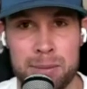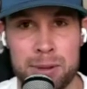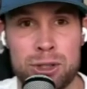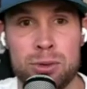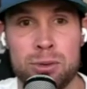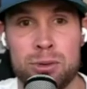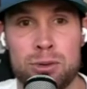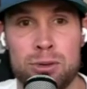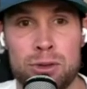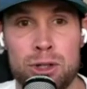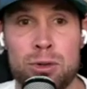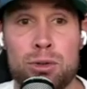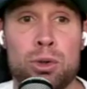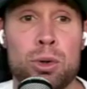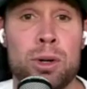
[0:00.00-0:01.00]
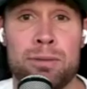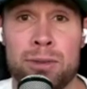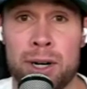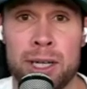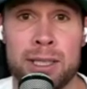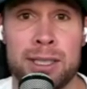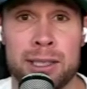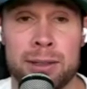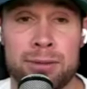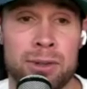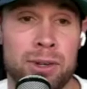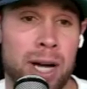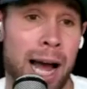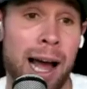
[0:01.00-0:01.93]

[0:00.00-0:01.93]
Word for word: but you you do it very differently.